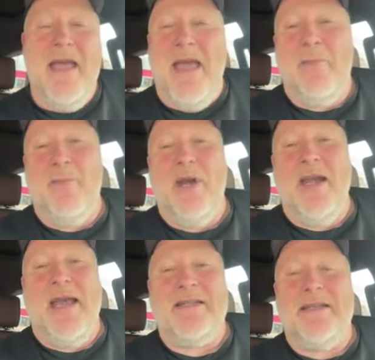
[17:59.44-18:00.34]
and
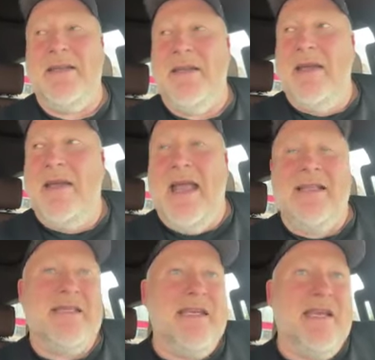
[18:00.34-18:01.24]
pre-Nats,
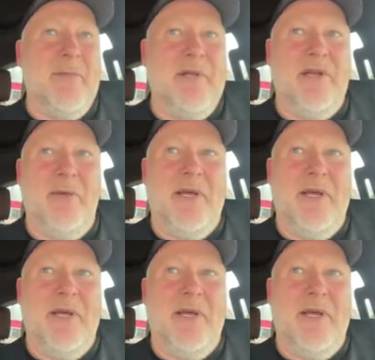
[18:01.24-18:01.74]
and sneak up a little